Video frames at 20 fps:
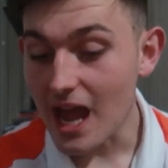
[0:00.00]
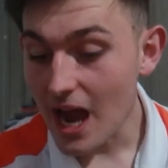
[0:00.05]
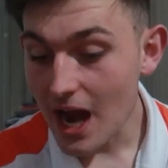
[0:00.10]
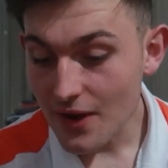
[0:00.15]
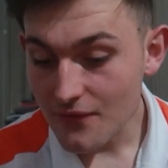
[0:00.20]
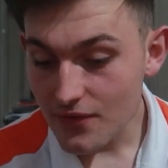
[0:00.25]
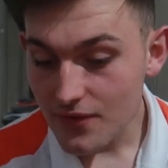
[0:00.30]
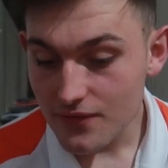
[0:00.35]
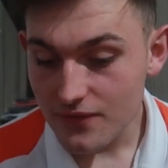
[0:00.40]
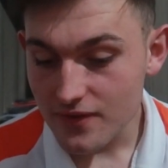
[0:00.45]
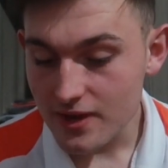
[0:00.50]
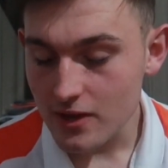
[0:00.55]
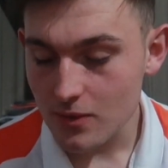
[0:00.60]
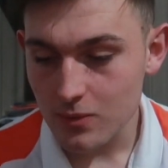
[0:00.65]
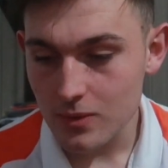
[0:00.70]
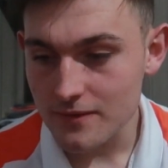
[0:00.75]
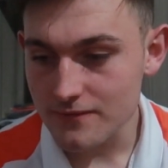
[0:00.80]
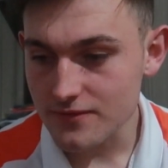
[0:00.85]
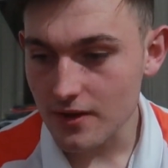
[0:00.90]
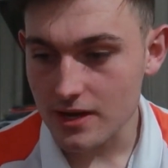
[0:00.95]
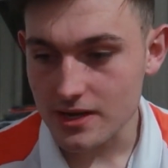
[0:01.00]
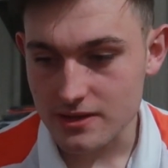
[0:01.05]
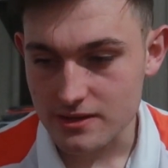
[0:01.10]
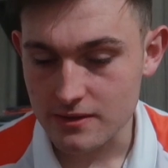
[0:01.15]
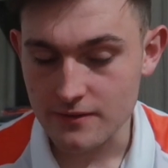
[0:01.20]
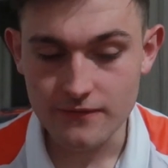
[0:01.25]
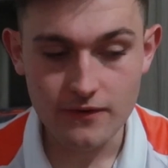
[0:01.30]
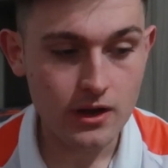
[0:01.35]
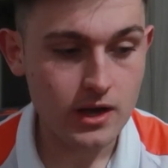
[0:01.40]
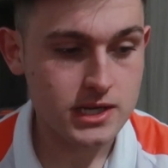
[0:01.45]
Everything we've done
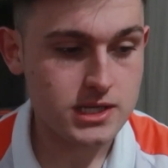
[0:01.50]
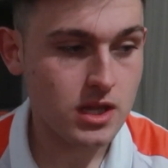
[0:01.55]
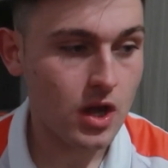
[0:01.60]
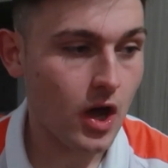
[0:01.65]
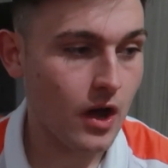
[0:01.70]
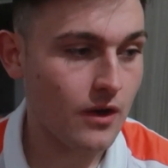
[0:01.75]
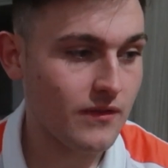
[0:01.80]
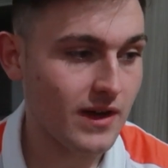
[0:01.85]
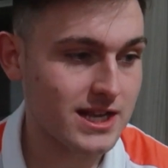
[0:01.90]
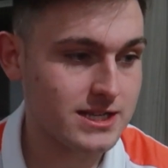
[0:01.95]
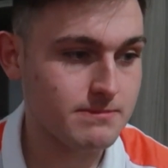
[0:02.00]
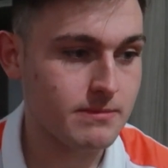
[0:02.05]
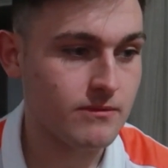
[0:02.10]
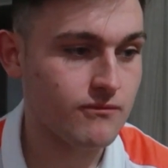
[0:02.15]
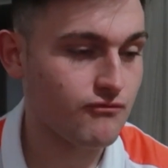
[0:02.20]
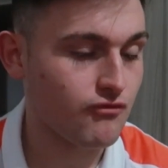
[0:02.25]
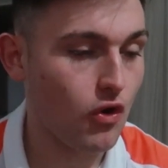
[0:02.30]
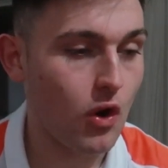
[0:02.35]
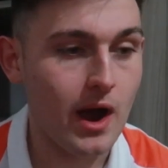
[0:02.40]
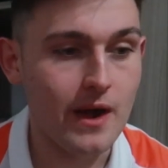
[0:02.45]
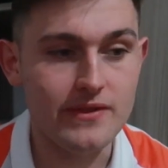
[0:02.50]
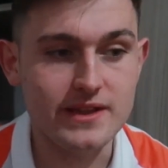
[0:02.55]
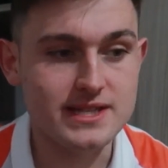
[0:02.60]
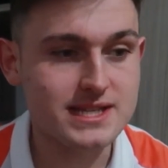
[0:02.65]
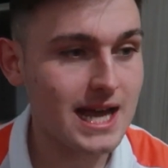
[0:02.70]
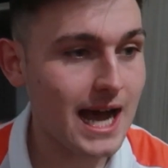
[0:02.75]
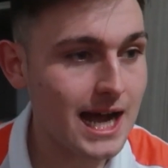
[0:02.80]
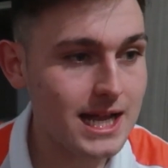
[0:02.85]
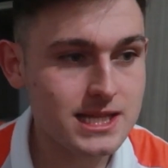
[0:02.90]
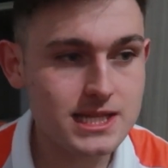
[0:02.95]
in the first half has been right. The
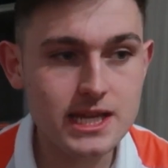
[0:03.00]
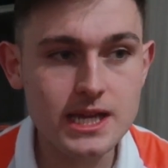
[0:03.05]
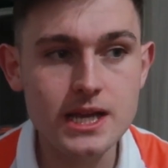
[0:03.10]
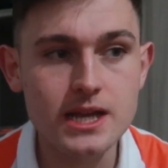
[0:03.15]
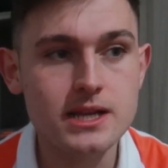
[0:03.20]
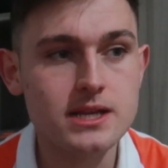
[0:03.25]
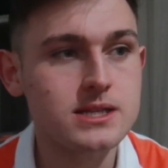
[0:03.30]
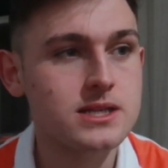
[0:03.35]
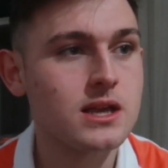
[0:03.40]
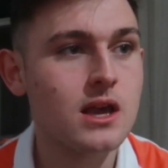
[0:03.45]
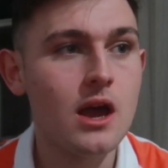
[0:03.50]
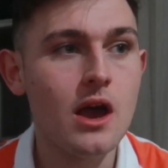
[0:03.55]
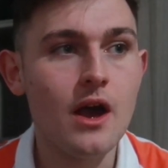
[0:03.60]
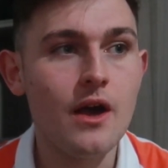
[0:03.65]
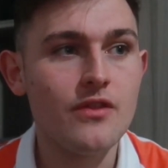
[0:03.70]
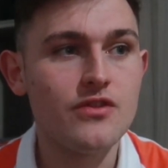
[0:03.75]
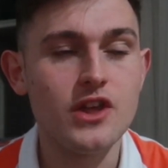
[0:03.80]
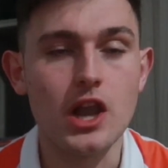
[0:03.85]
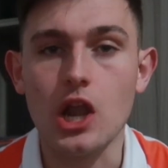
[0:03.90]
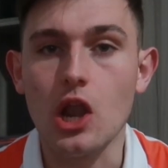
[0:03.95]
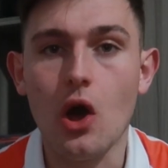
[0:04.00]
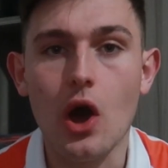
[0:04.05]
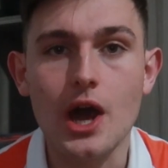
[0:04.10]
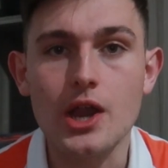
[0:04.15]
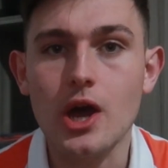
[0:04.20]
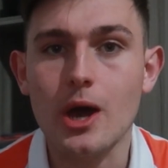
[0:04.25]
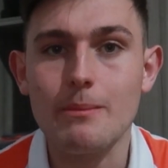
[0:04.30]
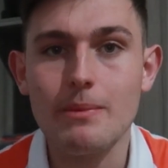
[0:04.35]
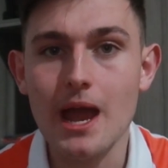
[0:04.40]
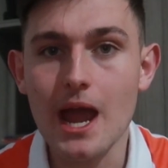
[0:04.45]
tactics, the
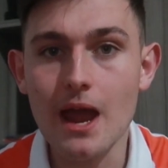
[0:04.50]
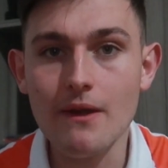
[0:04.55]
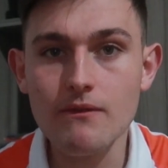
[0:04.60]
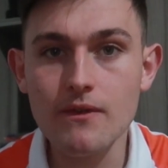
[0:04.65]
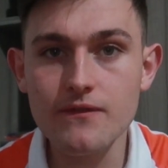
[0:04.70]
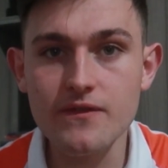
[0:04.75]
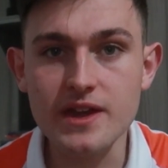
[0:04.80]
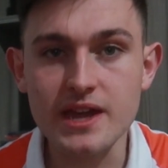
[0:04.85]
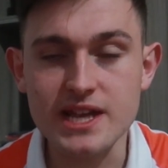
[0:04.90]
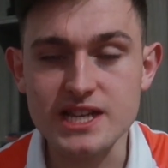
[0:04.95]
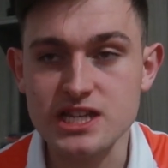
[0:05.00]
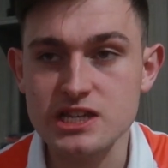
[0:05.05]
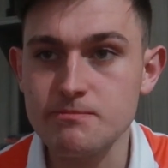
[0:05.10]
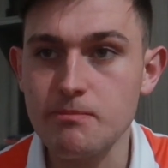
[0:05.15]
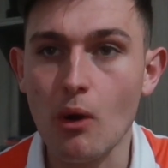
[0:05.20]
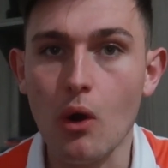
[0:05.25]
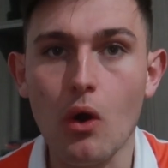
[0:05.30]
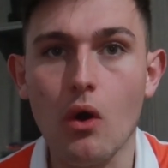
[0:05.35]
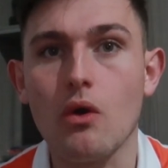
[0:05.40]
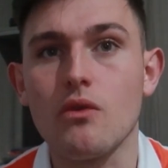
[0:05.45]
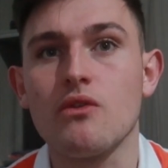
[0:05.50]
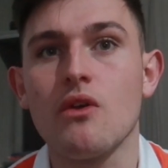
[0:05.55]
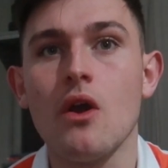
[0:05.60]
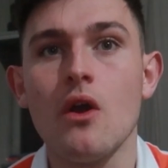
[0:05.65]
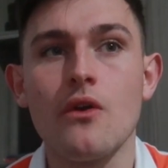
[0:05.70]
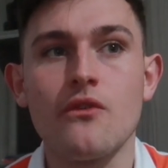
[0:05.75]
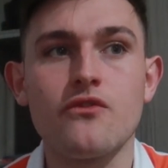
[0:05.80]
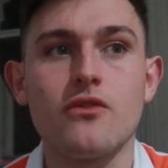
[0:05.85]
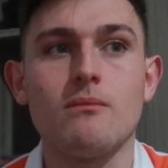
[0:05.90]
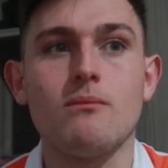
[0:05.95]
lineup, everything is spot on
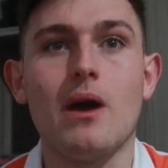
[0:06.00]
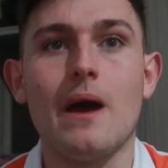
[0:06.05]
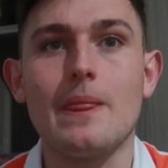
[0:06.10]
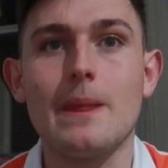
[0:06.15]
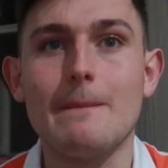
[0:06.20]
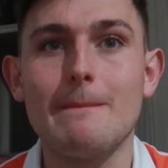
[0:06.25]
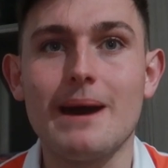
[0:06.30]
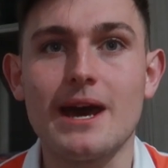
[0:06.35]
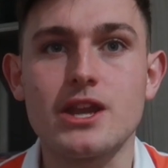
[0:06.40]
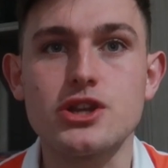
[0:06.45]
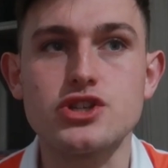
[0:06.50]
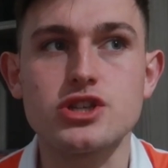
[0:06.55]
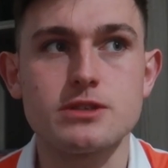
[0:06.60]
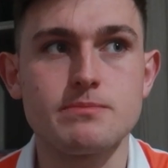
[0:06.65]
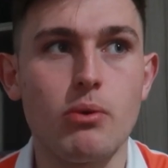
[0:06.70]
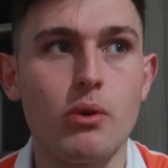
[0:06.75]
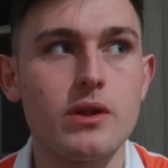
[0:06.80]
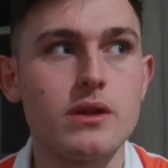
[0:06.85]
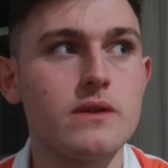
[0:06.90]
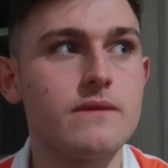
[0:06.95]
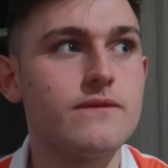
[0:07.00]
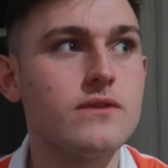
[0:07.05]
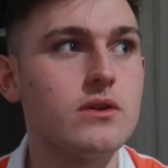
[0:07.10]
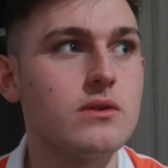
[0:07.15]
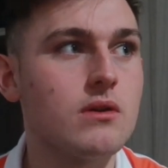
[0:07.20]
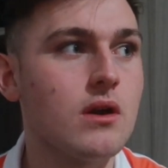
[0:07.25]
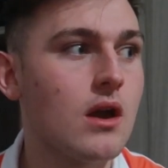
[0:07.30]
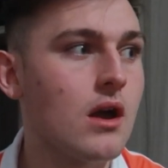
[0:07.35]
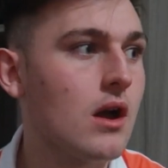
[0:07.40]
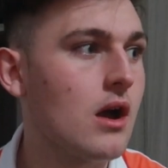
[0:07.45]
from like the manager's point of
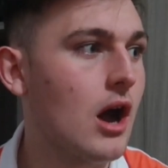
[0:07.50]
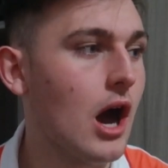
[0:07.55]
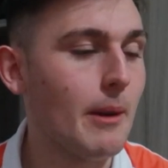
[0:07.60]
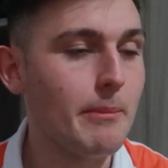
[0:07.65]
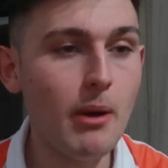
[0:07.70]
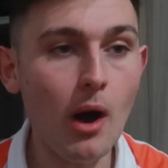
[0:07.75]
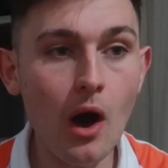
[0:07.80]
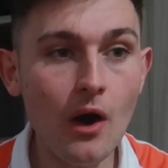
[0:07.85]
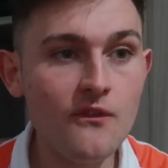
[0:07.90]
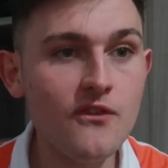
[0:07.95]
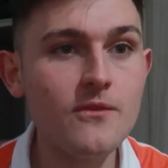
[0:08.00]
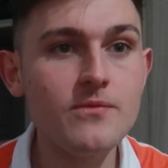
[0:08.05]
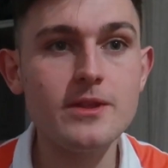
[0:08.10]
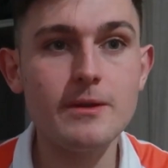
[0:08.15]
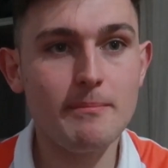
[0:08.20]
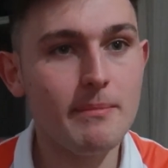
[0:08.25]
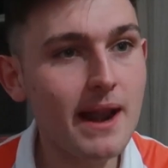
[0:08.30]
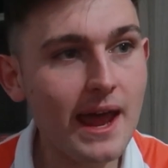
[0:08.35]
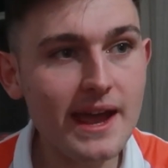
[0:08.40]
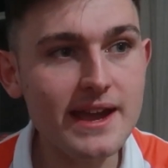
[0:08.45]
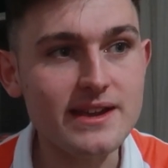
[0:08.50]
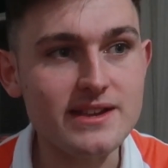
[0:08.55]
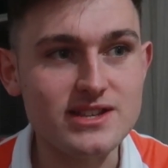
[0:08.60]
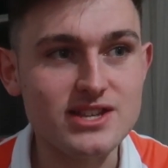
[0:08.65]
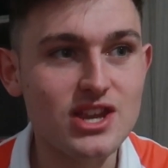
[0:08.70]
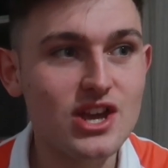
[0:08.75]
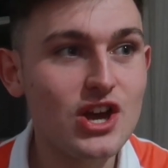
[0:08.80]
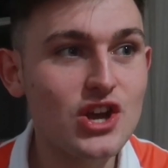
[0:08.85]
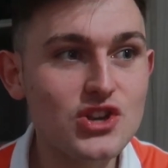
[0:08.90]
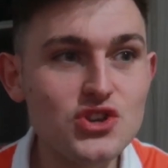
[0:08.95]
view. Apart from the
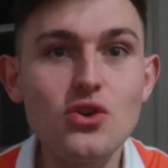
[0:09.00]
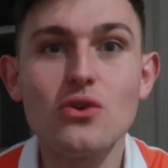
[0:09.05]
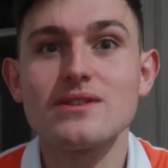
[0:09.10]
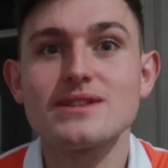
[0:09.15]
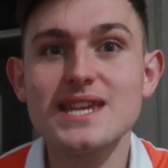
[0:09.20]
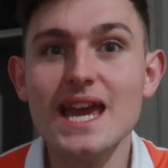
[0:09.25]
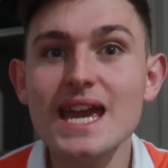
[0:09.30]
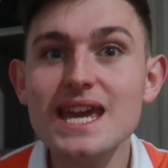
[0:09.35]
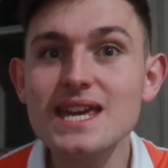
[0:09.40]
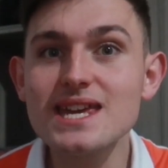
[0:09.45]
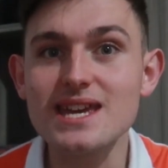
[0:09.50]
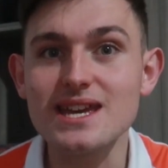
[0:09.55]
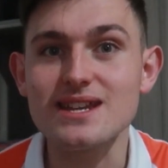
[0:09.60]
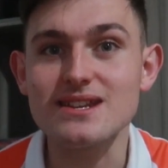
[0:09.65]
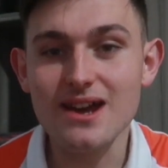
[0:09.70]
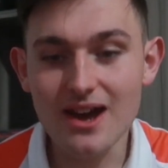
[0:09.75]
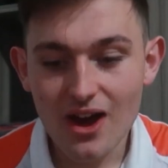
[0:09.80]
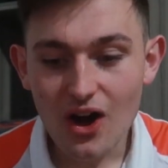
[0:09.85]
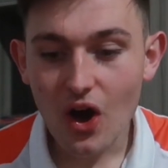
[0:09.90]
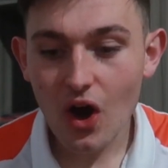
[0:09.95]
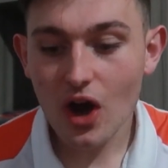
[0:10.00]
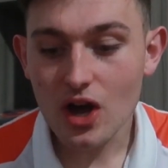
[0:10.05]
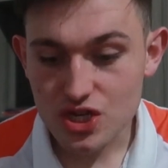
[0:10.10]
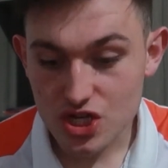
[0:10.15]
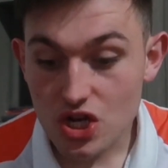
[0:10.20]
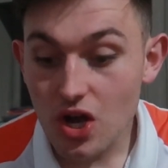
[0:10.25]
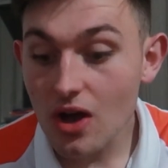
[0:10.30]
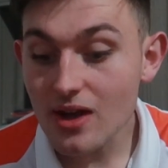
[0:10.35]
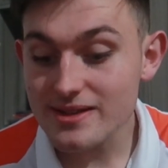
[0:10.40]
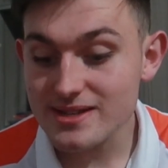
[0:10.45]
players not taking our
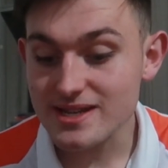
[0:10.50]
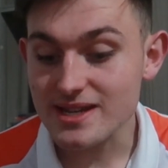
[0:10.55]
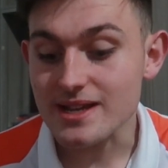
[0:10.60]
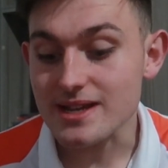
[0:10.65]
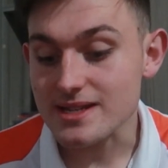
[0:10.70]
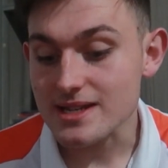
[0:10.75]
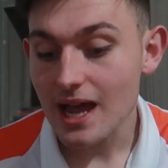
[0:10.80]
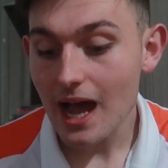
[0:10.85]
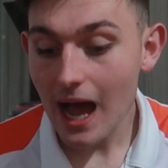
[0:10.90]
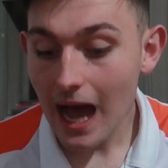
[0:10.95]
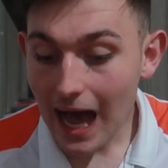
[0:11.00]
chances.